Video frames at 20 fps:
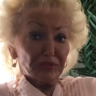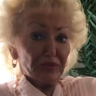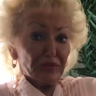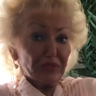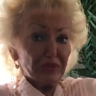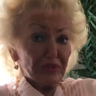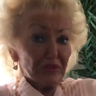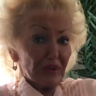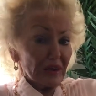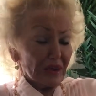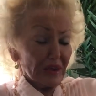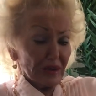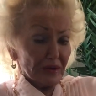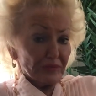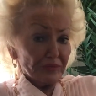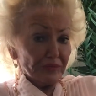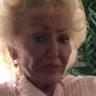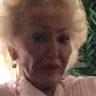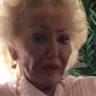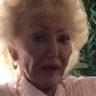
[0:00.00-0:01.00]
for the day.
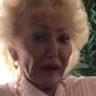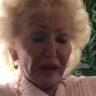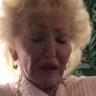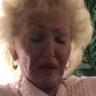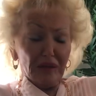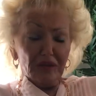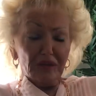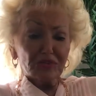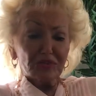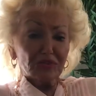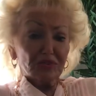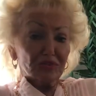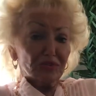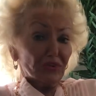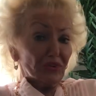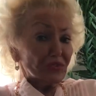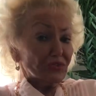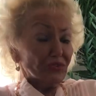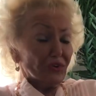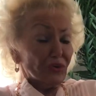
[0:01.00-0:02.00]
And it
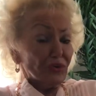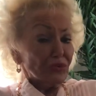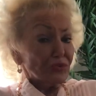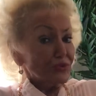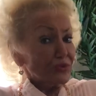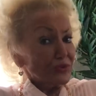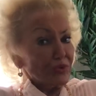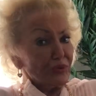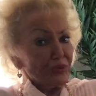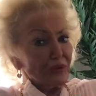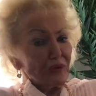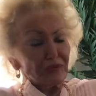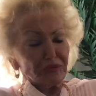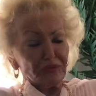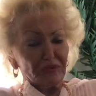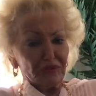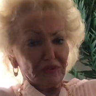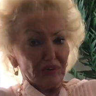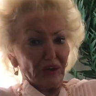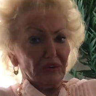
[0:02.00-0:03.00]
just goes with the one
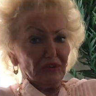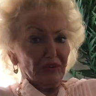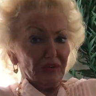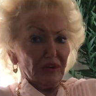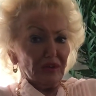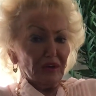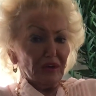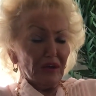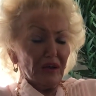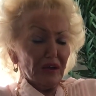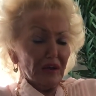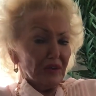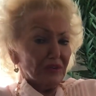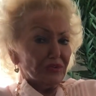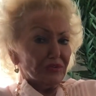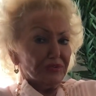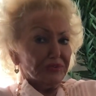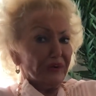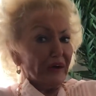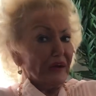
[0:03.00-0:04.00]
for Saturday. It's
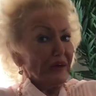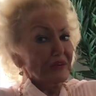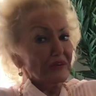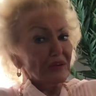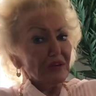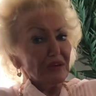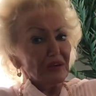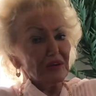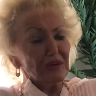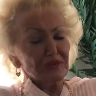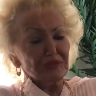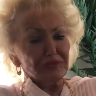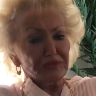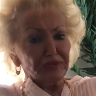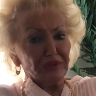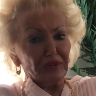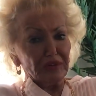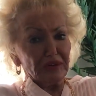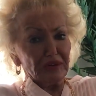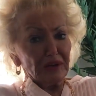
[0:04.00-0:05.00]
find a need and
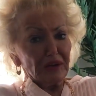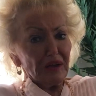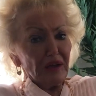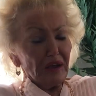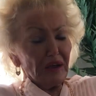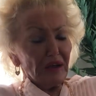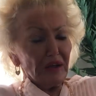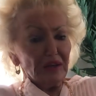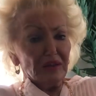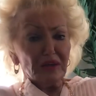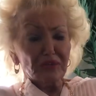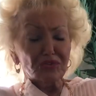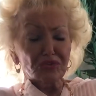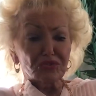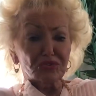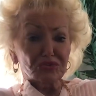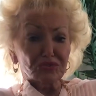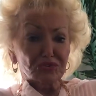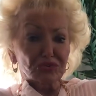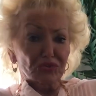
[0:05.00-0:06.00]
fill it. And that's
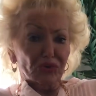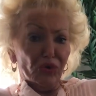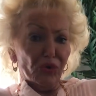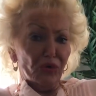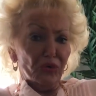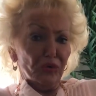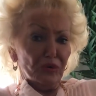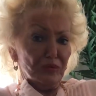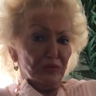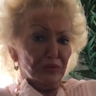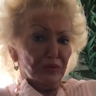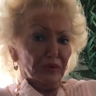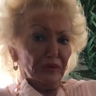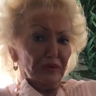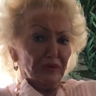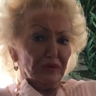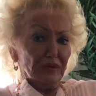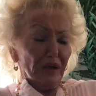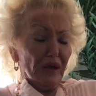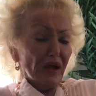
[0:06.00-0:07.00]
so
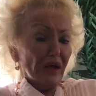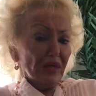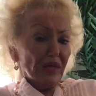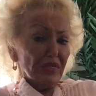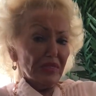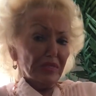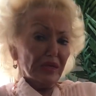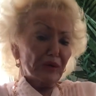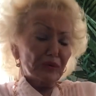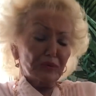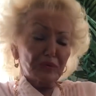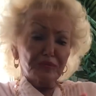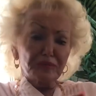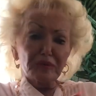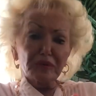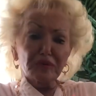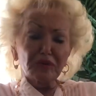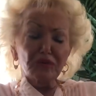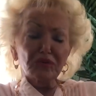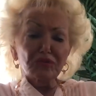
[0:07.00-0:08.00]
important. That would
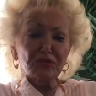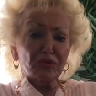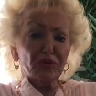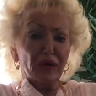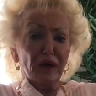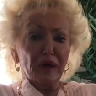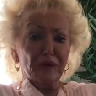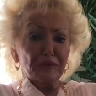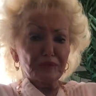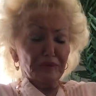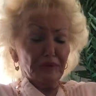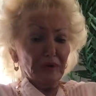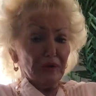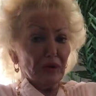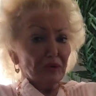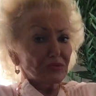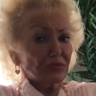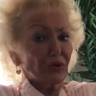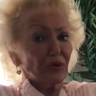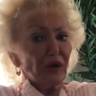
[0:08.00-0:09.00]
make you so happy
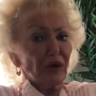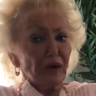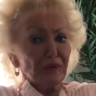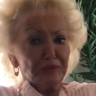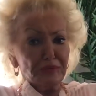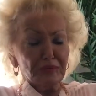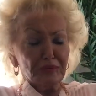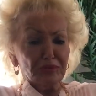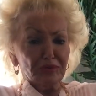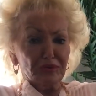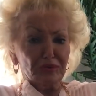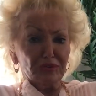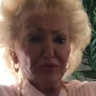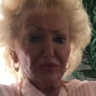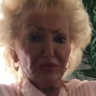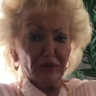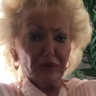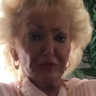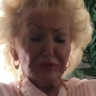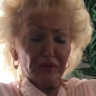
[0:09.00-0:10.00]
with
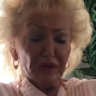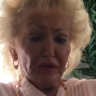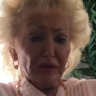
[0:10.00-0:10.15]
yourself.